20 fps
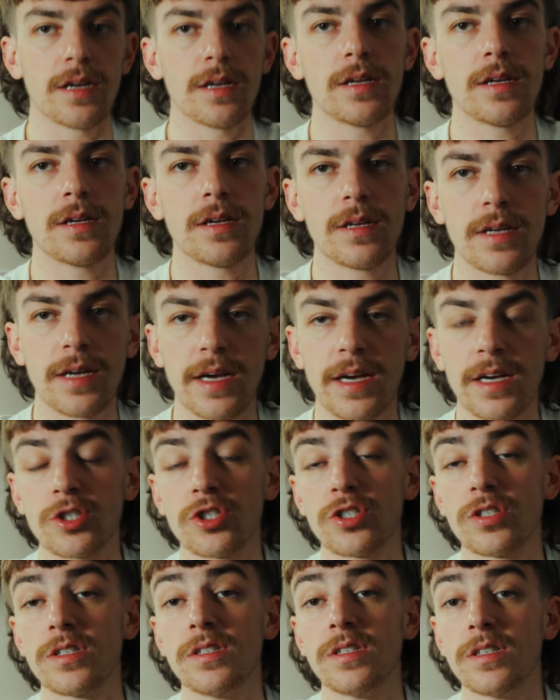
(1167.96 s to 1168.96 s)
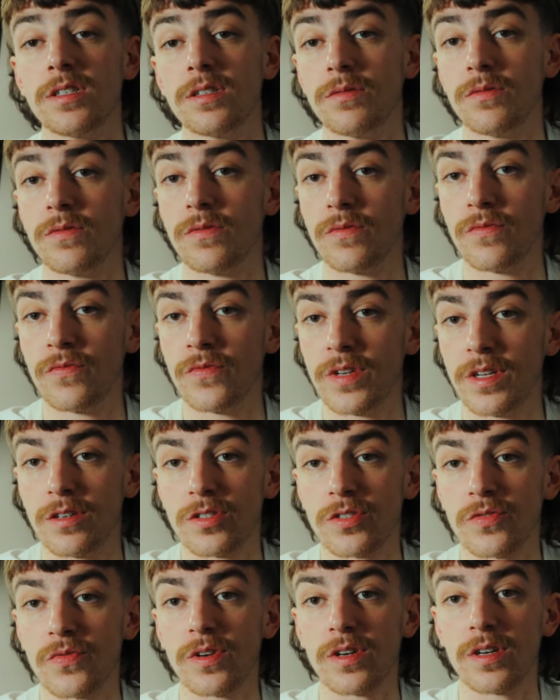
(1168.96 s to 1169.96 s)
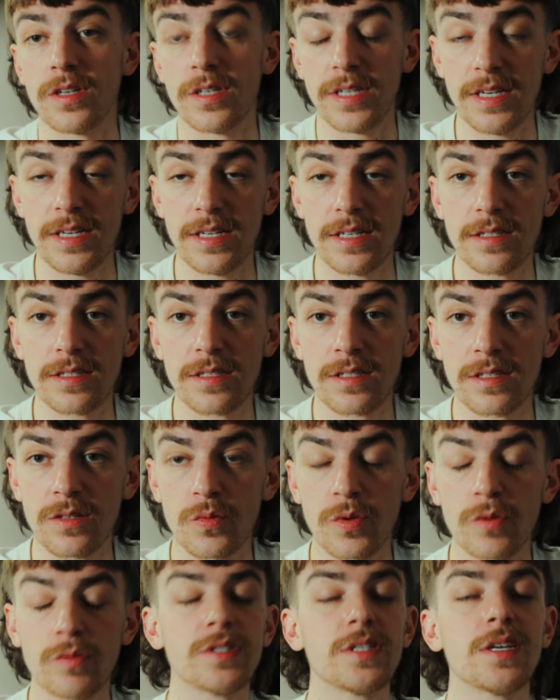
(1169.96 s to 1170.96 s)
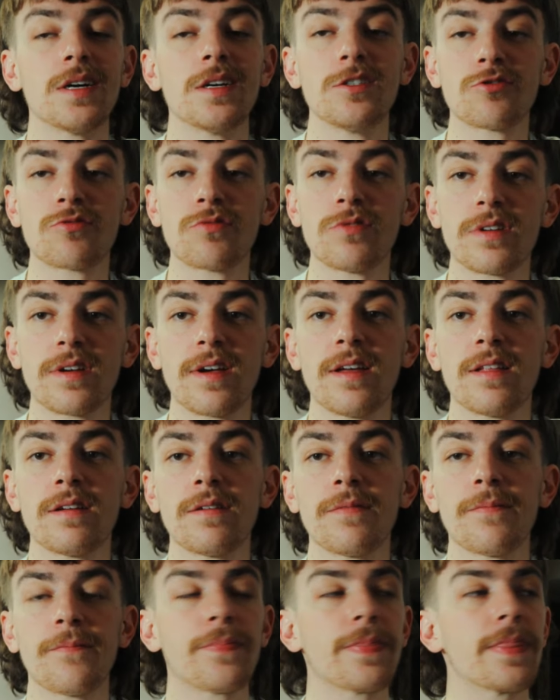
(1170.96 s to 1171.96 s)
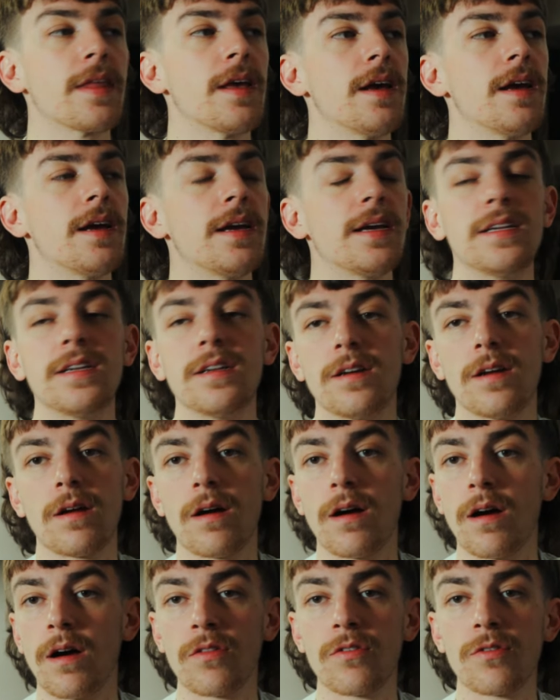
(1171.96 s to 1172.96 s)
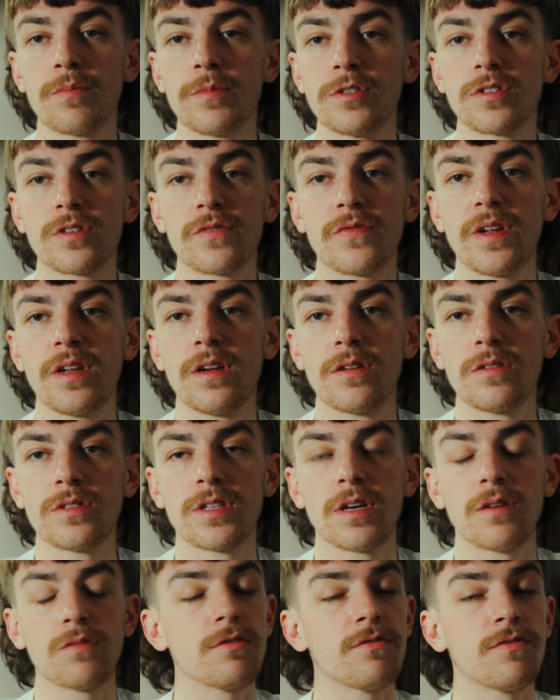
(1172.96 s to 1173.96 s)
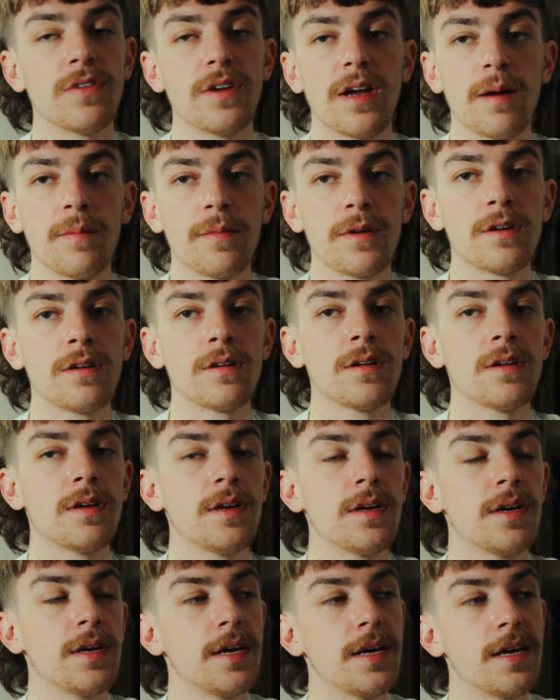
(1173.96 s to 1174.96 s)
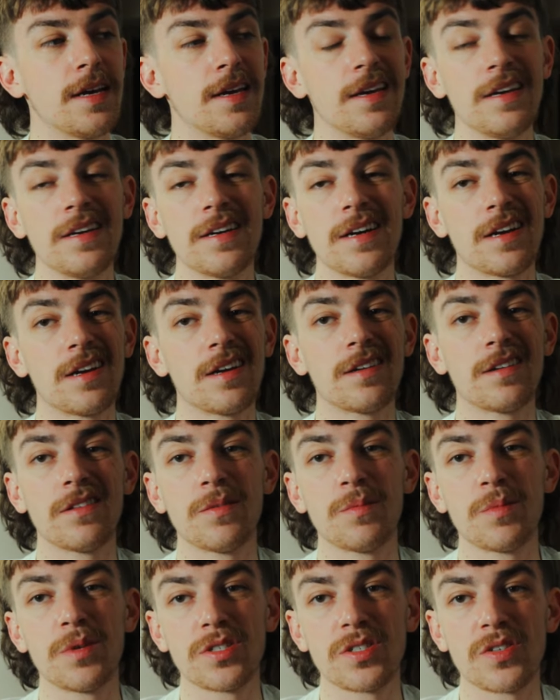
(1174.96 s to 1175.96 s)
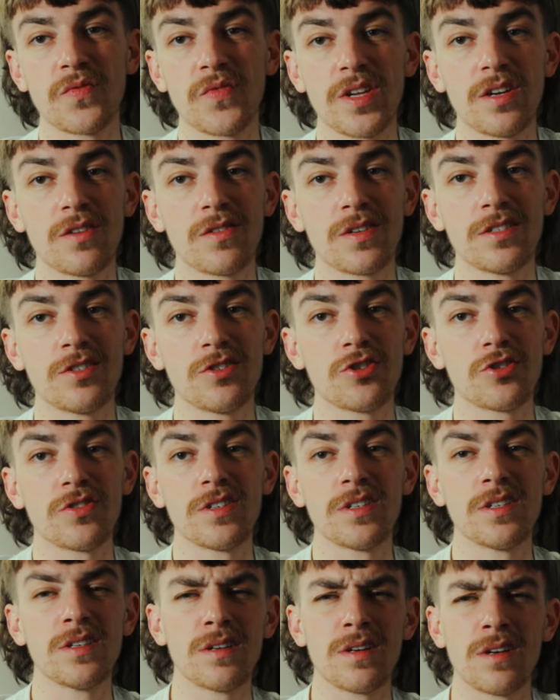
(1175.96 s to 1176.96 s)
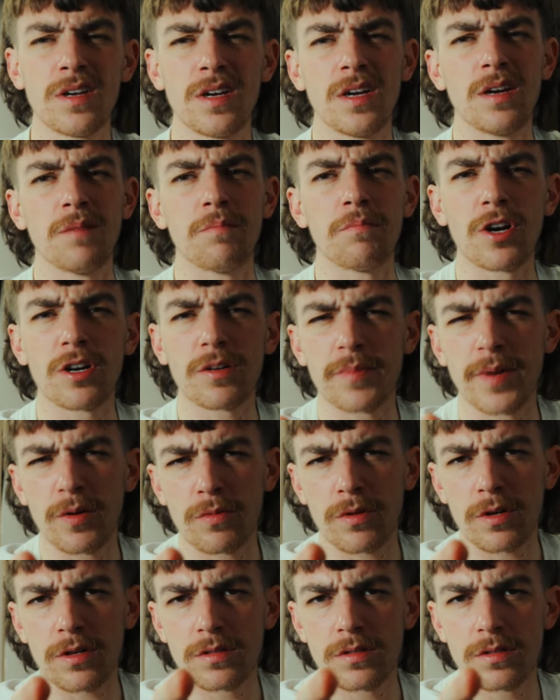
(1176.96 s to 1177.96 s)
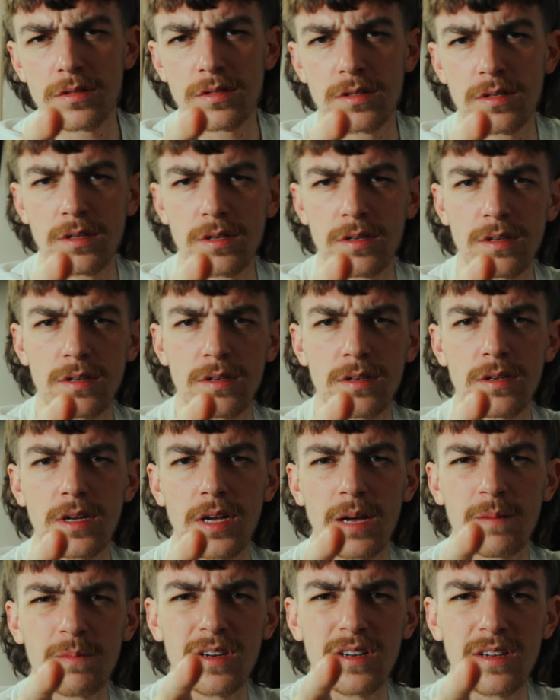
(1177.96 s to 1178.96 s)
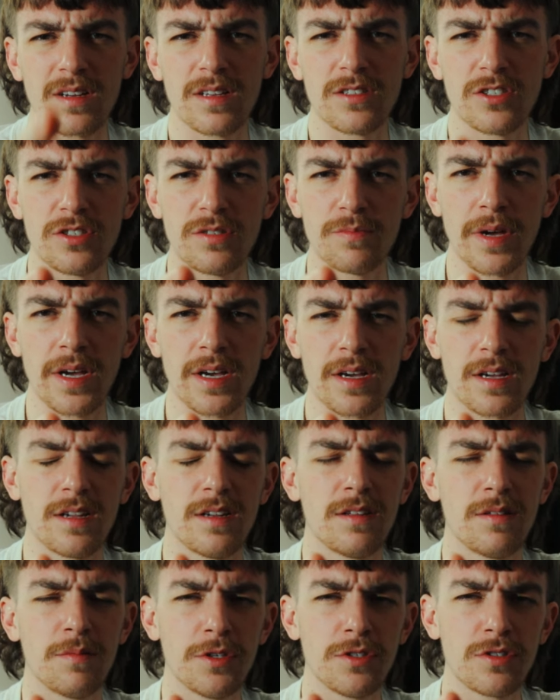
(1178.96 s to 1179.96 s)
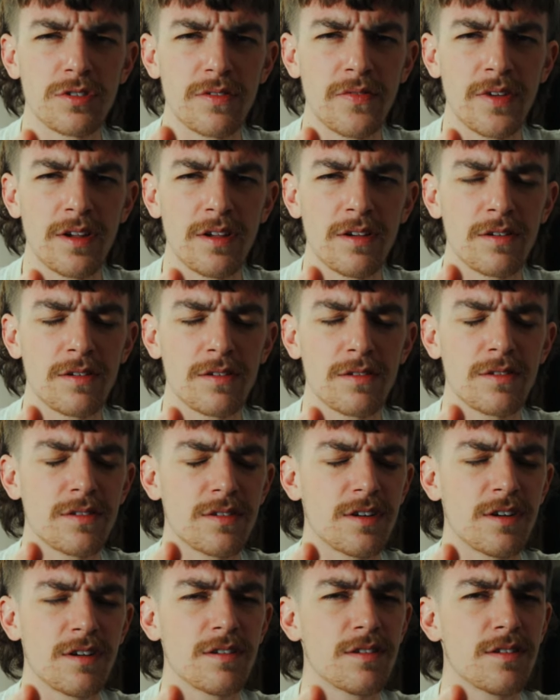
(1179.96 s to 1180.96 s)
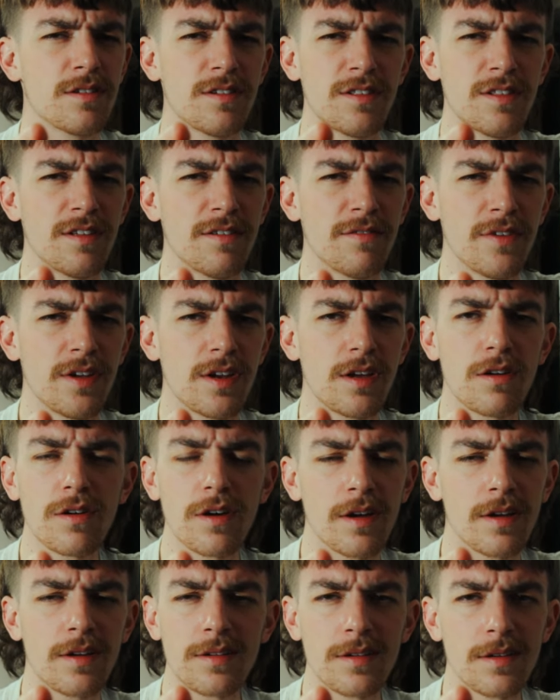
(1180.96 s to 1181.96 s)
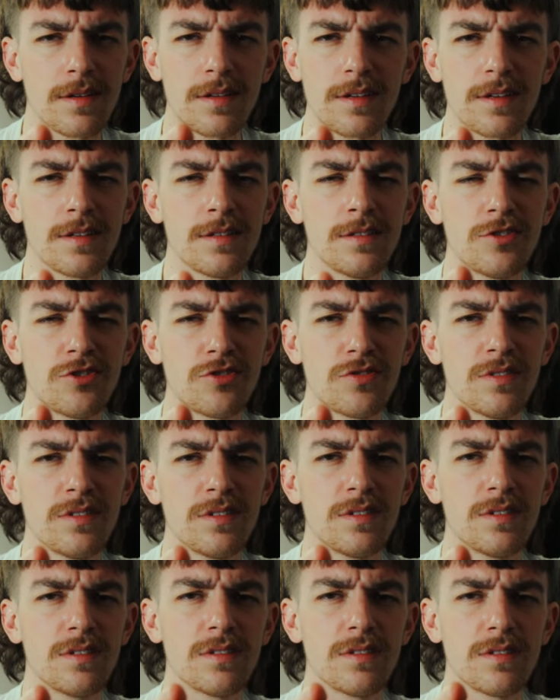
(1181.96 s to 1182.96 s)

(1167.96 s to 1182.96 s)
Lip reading: it actually did videos for Adidas. We went to high school together. He did other music videos that were phenomenal. He got out of the music video industry. Mark my words, I'm gonna get you back into the music video, or the video editing industry,